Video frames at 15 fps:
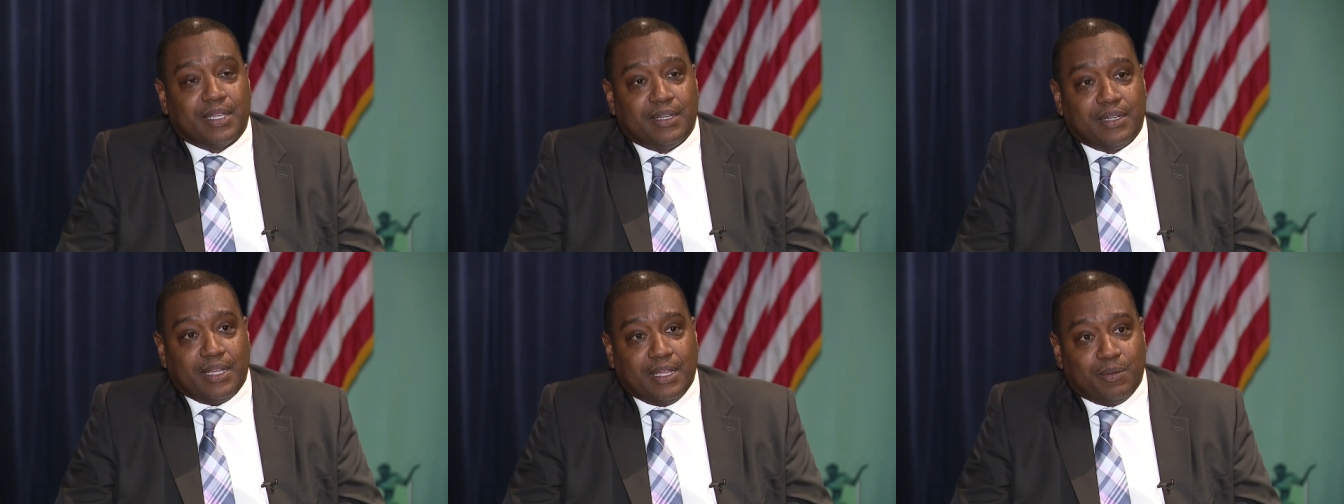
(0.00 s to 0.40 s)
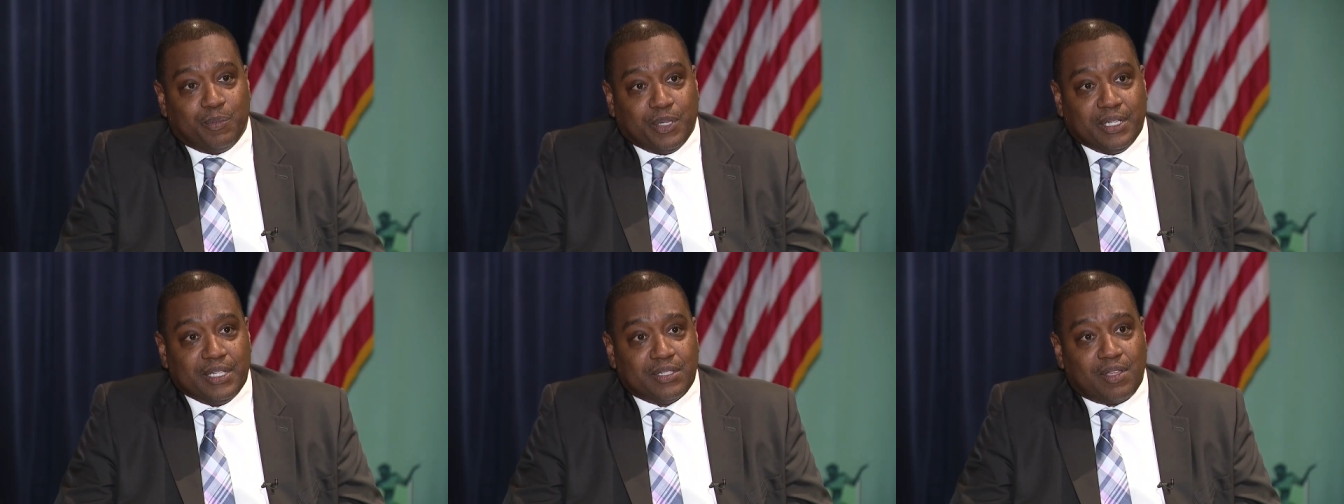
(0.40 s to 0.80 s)
and, and
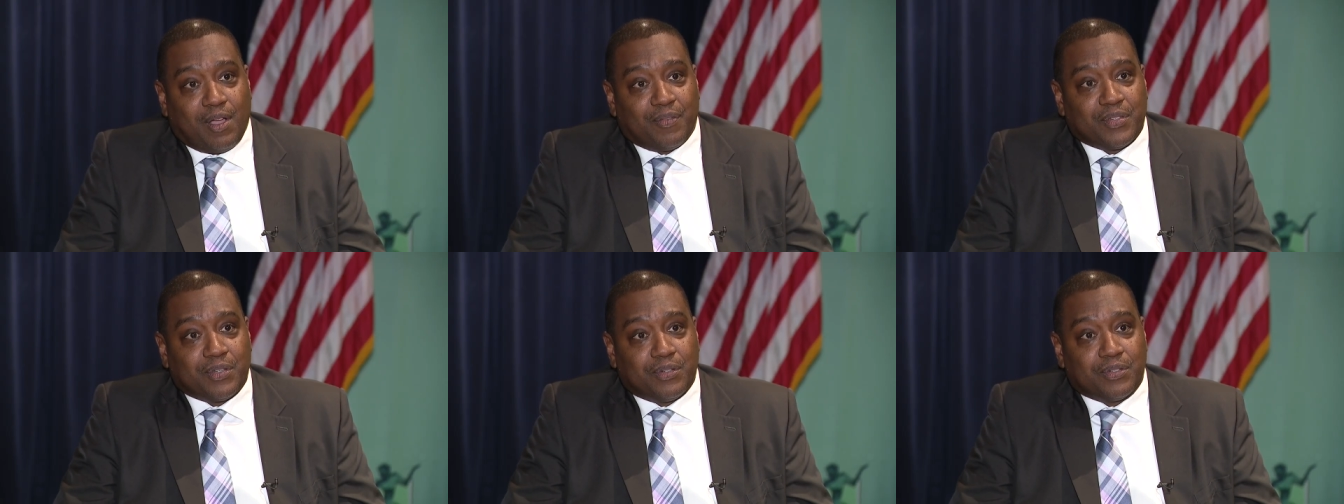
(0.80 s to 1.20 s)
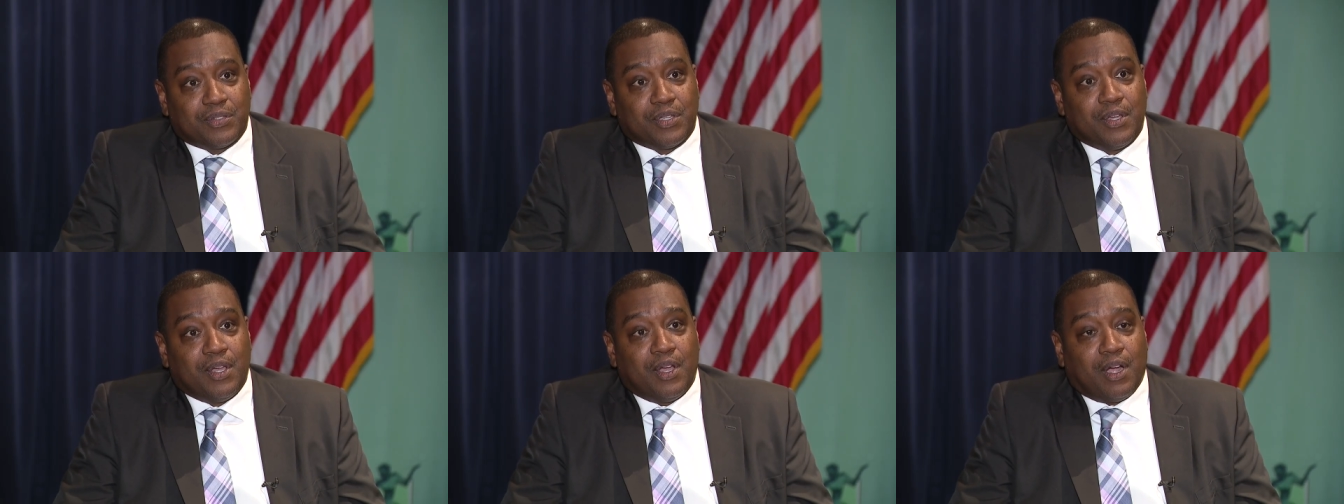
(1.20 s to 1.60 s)
police
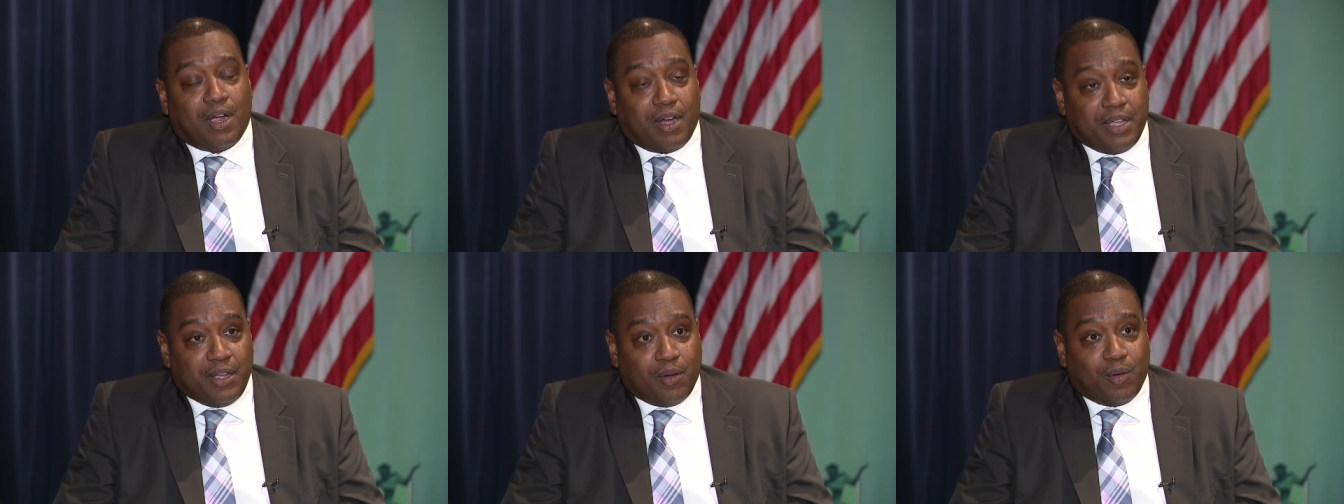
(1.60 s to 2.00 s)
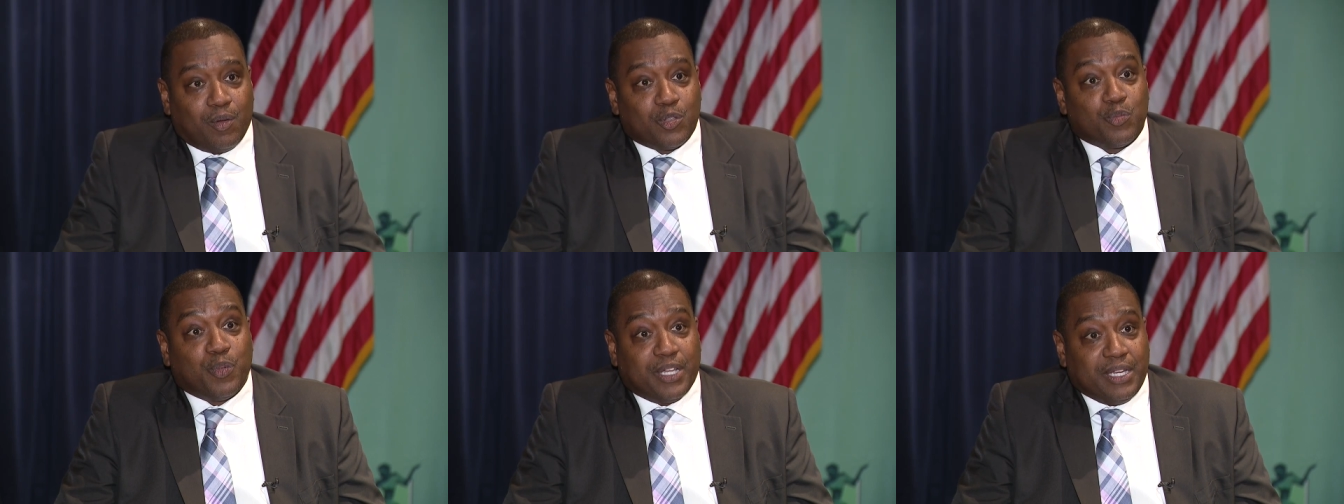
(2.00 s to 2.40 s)
officers are
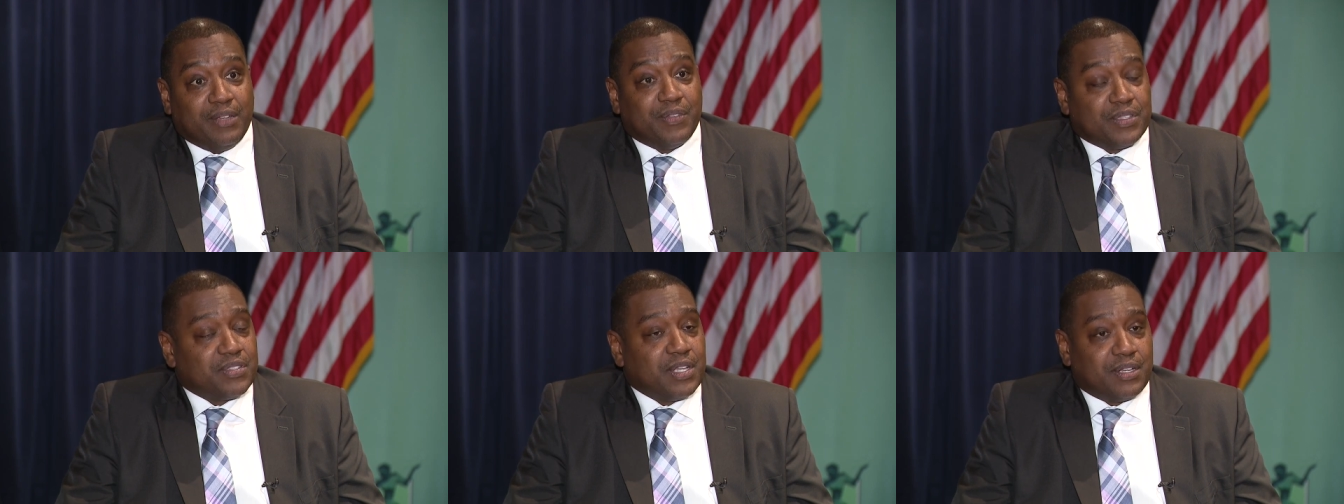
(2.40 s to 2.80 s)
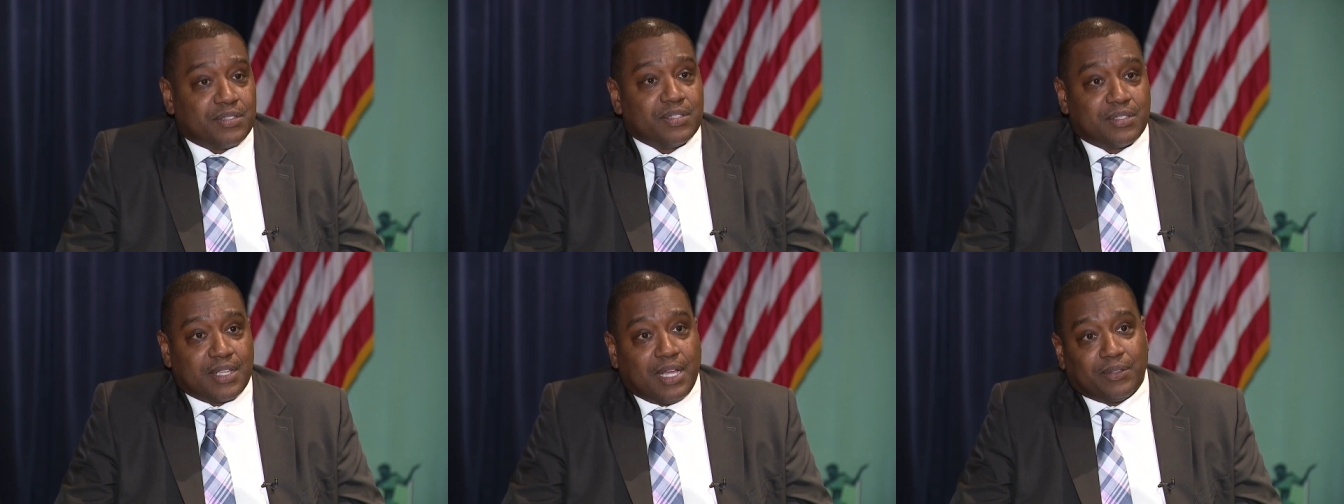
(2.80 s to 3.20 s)
heroes, but even
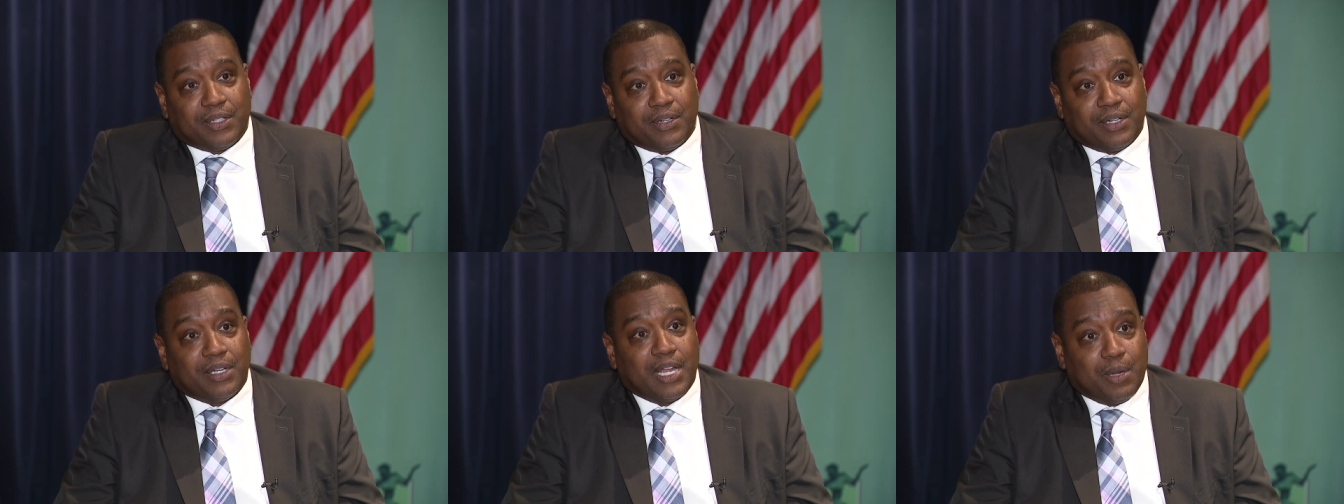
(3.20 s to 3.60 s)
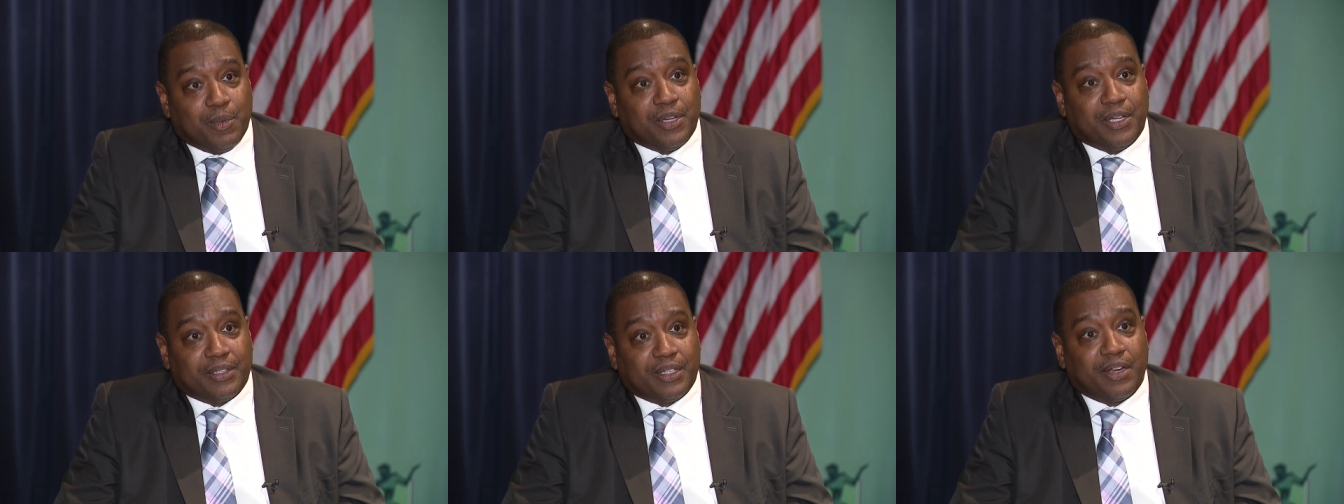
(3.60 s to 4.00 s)
citizens out there in the
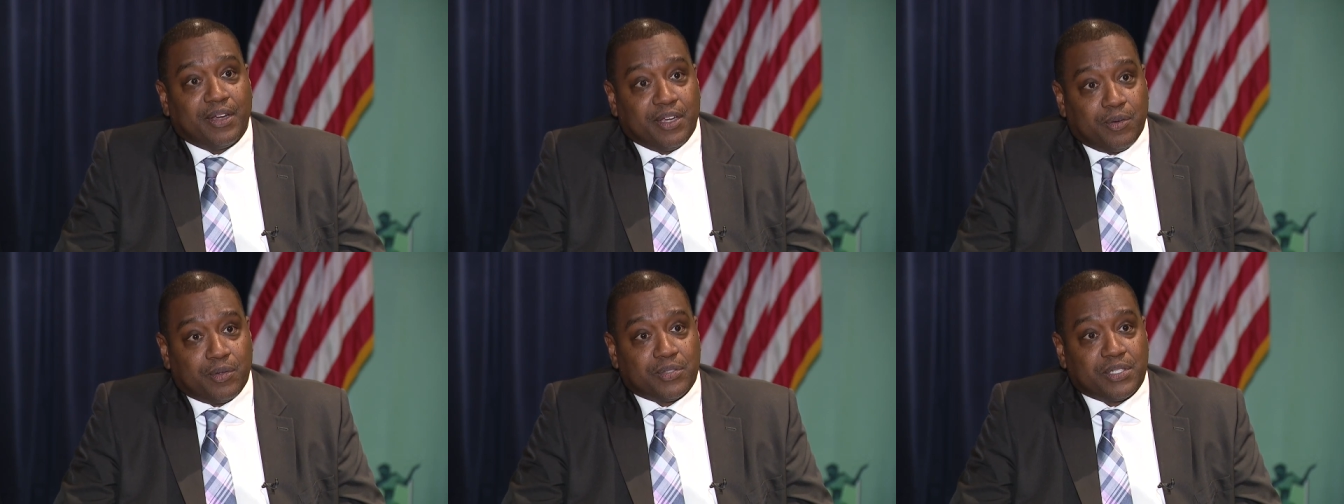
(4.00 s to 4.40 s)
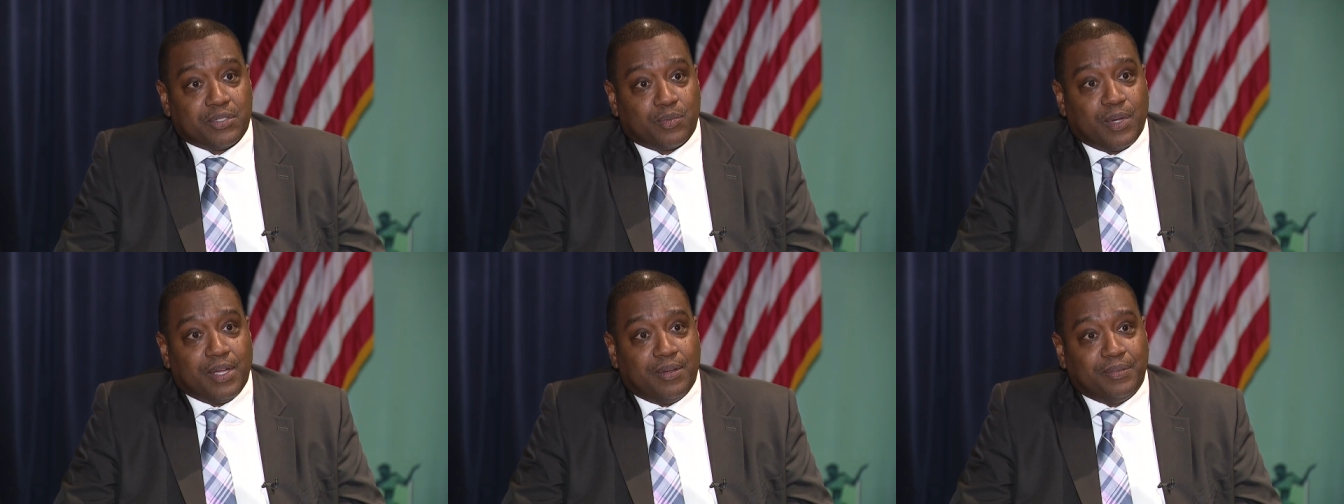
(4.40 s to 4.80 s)
neighborhood, they're heroes
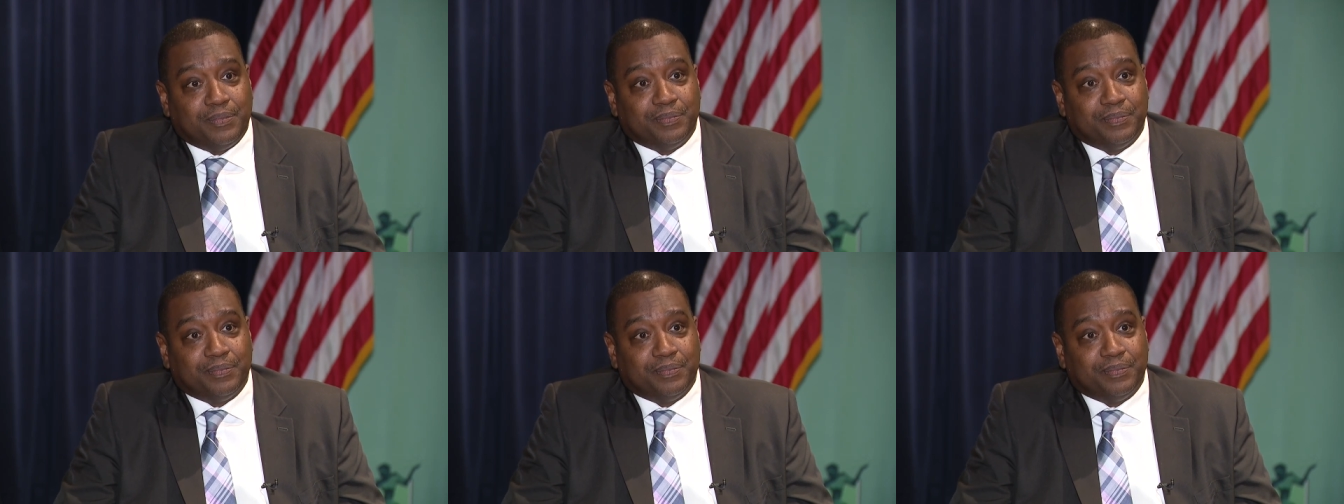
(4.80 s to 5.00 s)
as well.